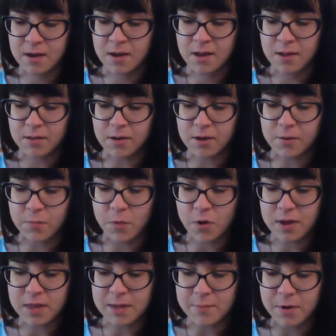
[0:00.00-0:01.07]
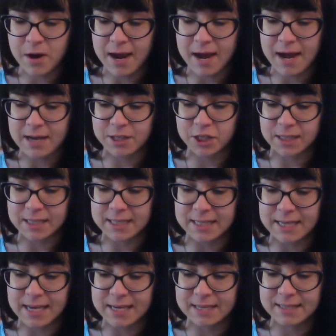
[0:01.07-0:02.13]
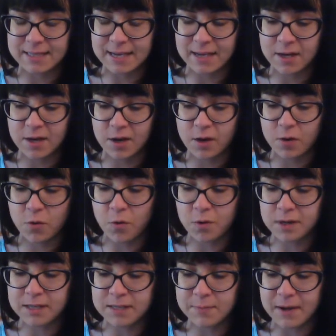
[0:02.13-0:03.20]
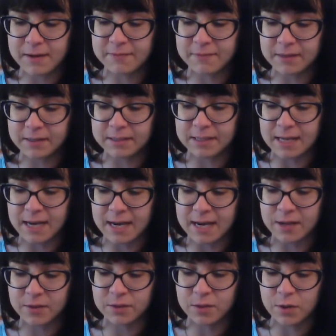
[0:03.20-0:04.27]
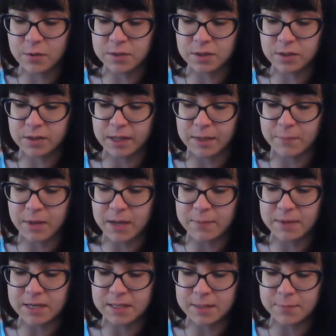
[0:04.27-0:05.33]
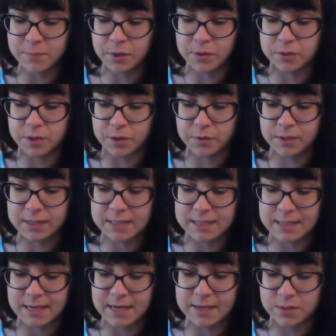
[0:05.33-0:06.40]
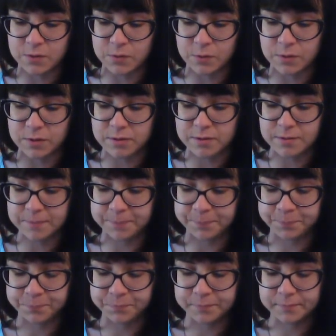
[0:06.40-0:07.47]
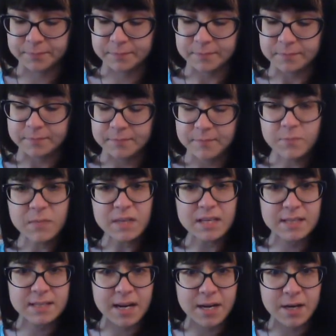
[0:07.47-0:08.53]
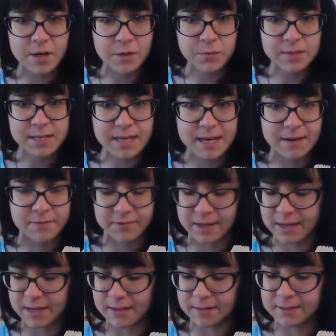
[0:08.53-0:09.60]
"Look, more of them are hatching," DA said. "According to my field guide, those look like baby Diplodocus dinosaurs." Dino data file.